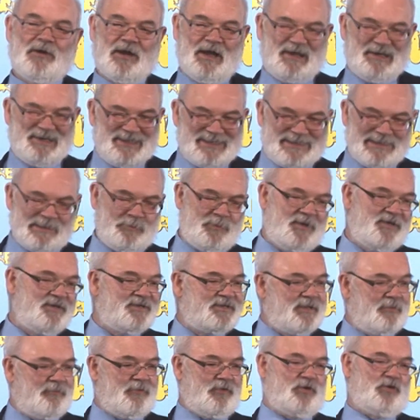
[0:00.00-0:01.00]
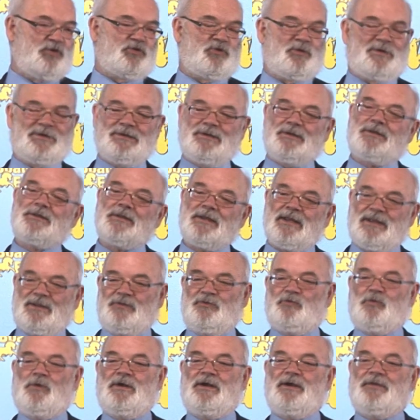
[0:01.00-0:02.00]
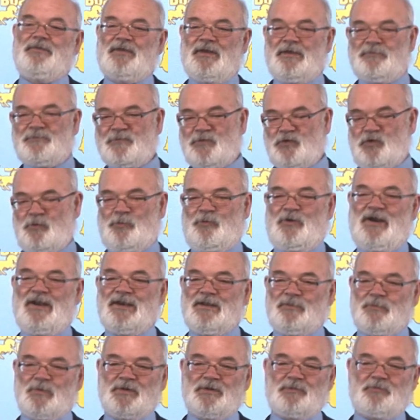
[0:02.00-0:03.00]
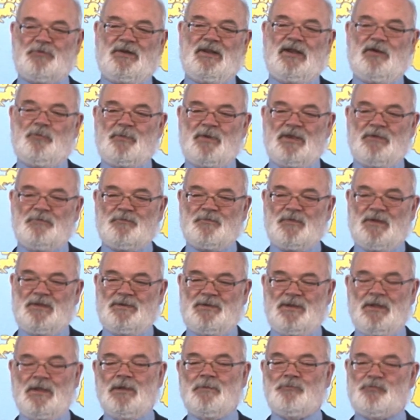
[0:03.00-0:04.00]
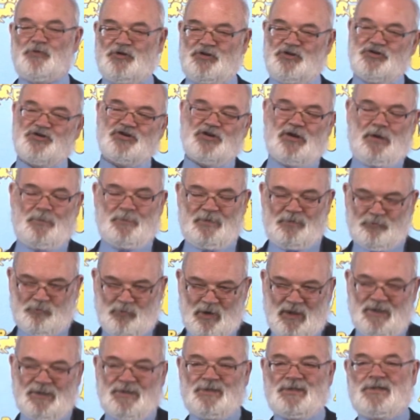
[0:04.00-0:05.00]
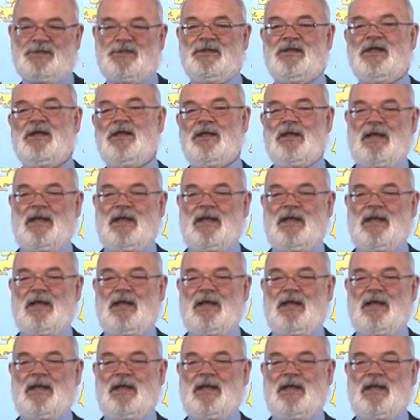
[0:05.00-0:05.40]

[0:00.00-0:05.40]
a little bit difficult to understand why their former enemies were now being fed British Army rice,